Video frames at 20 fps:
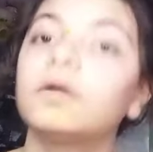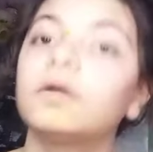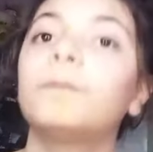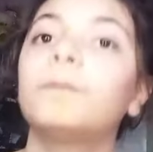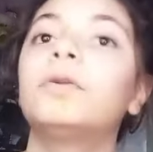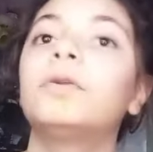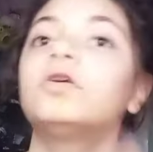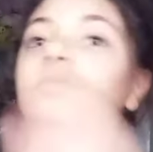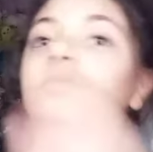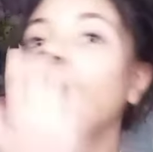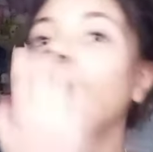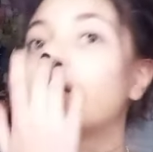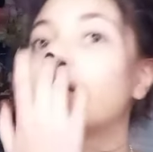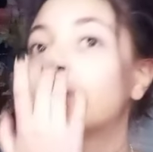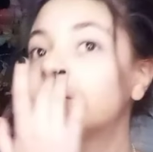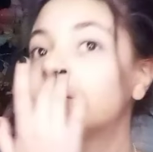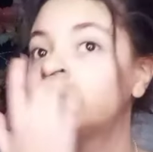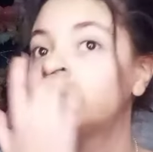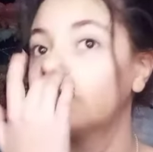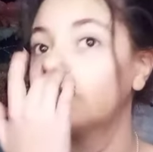it pushed back
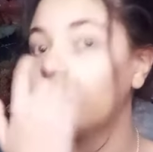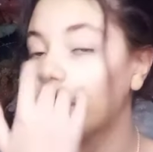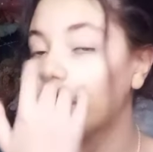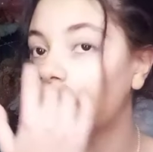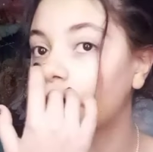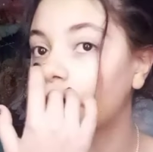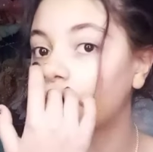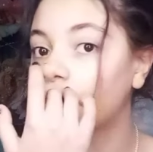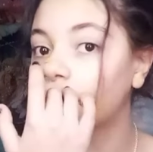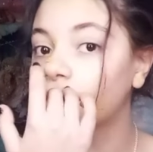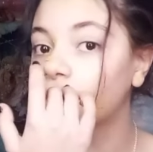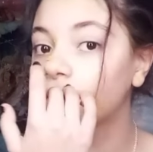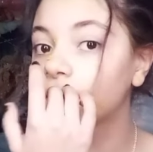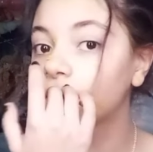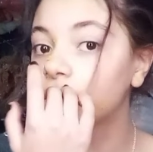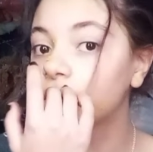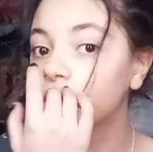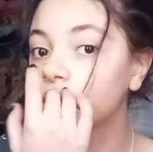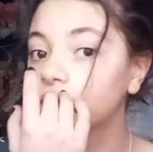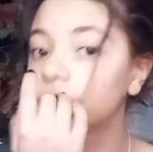my jaw,
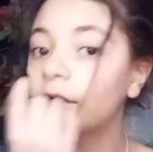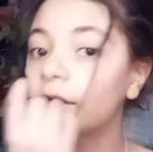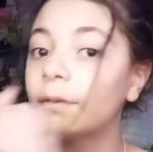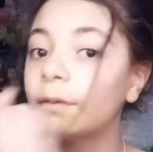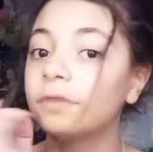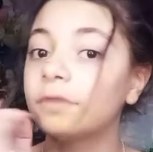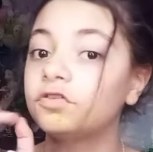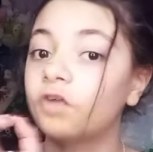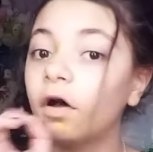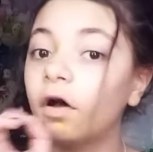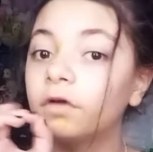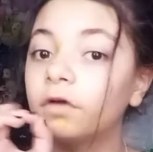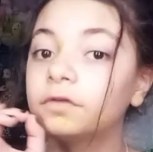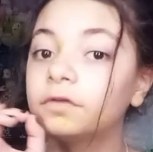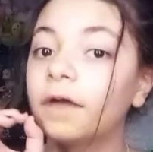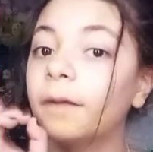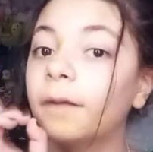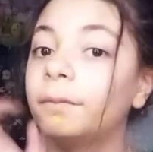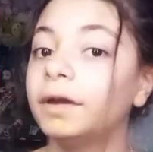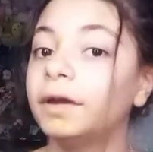so now my jaw is
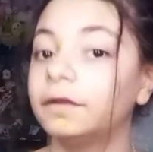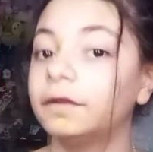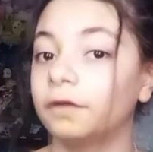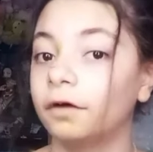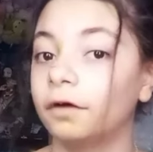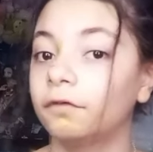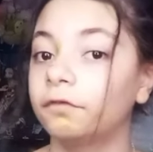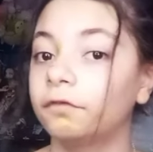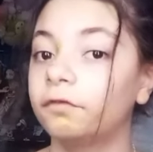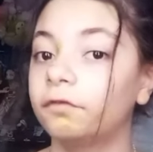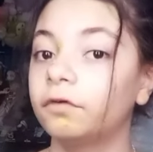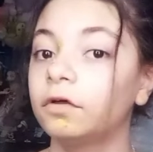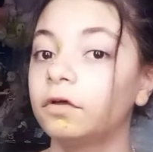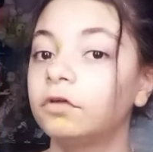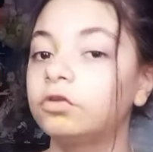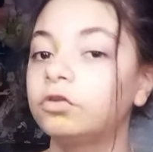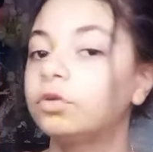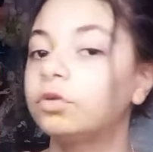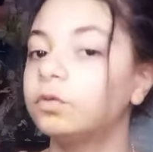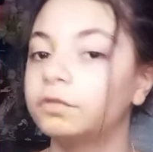not big enough.
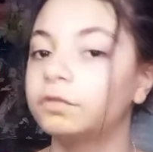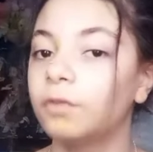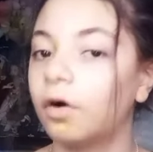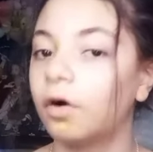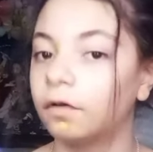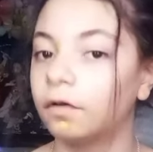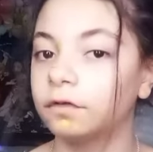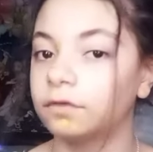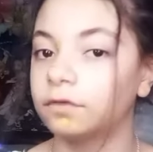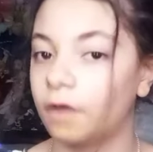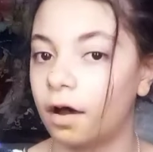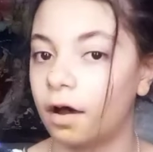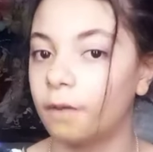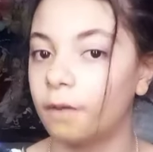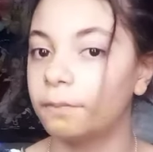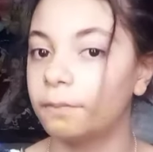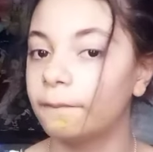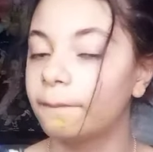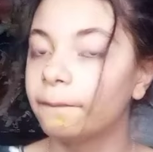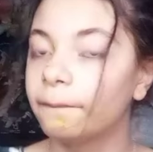It's too small on the top.